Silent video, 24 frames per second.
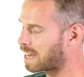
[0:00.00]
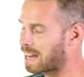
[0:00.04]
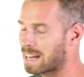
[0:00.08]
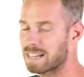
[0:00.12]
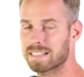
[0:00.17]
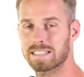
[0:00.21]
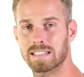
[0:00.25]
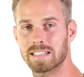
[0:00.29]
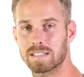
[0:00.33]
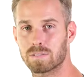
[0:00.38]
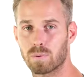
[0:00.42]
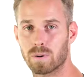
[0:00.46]

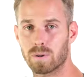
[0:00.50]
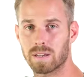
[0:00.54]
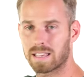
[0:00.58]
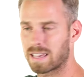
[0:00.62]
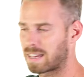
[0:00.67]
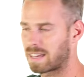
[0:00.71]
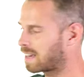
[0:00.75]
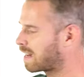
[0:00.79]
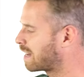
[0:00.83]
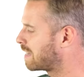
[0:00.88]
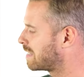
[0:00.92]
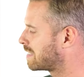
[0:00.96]
accessed
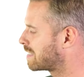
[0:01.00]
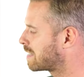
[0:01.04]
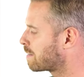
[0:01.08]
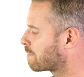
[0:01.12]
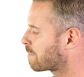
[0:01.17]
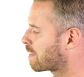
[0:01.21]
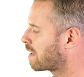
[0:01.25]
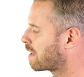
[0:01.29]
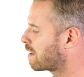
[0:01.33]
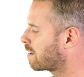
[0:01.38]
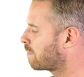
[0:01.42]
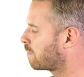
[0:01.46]
YKK zip
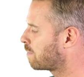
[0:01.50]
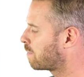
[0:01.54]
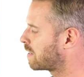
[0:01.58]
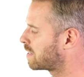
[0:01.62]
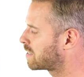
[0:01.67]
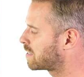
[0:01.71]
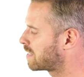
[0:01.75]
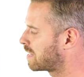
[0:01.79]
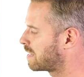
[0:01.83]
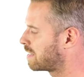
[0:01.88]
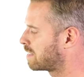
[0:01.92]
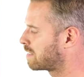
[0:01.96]
there,
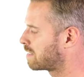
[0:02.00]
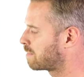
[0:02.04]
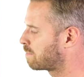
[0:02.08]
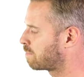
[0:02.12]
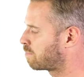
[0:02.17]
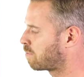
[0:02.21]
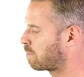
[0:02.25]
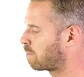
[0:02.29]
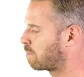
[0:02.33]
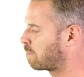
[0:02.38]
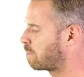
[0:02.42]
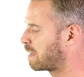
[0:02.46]
which is
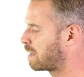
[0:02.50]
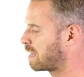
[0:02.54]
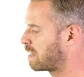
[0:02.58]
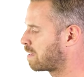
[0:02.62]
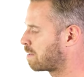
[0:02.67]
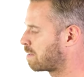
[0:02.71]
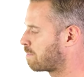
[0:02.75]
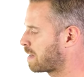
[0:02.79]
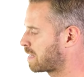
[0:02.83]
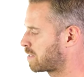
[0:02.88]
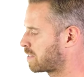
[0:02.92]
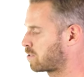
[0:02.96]
probably
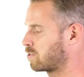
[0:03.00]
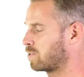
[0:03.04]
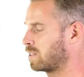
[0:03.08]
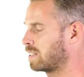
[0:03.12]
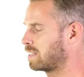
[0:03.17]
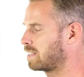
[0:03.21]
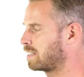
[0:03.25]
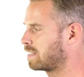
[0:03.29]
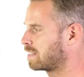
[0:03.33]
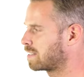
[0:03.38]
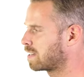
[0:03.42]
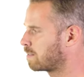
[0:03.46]
the best
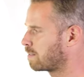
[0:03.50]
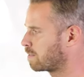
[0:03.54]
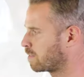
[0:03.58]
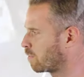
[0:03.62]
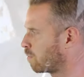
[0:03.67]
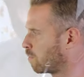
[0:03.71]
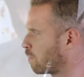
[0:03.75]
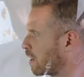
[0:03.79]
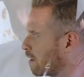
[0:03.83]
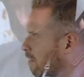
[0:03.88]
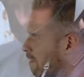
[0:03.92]
choice in terms of where